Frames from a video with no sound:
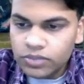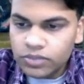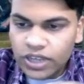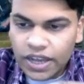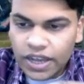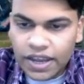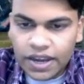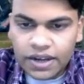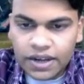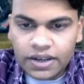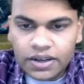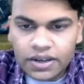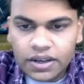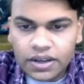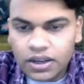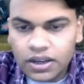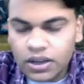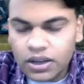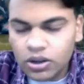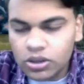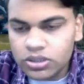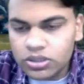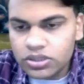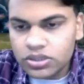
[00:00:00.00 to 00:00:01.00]
and
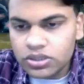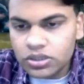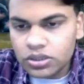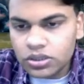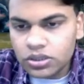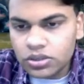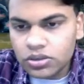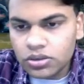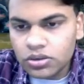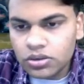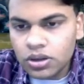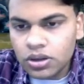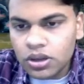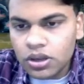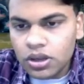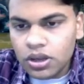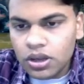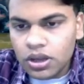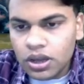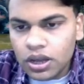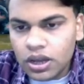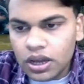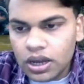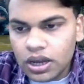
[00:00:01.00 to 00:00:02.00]
also
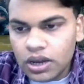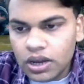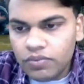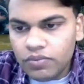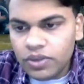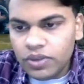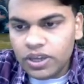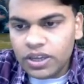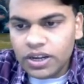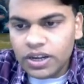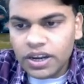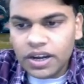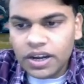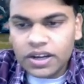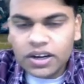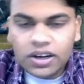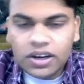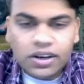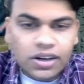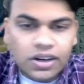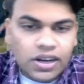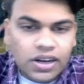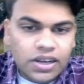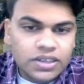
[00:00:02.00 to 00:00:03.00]
we create a
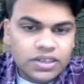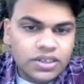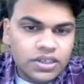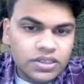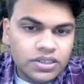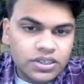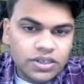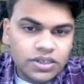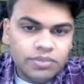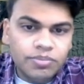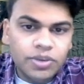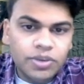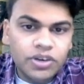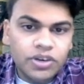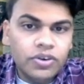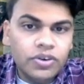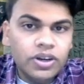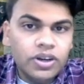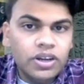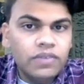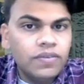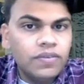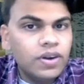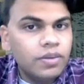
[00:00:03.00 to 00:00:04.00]
relationship
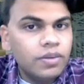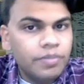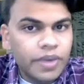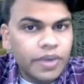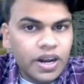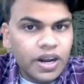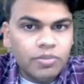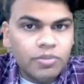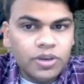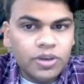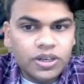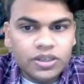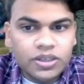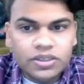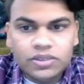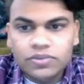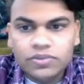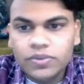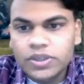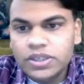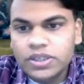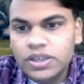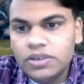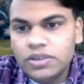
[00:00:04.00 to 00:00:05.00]
between different parameters,
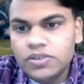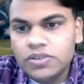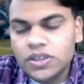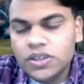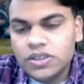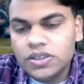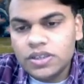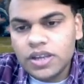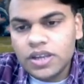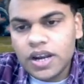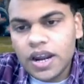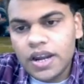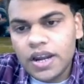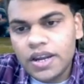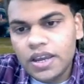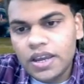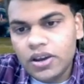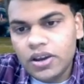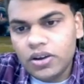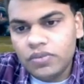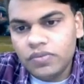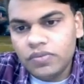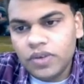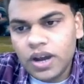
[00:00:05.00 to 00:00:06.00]
which gives us an idea
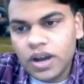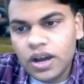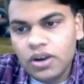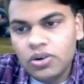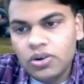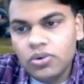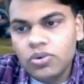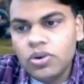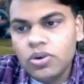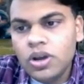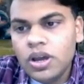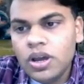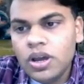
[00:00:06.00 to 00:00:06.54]
of how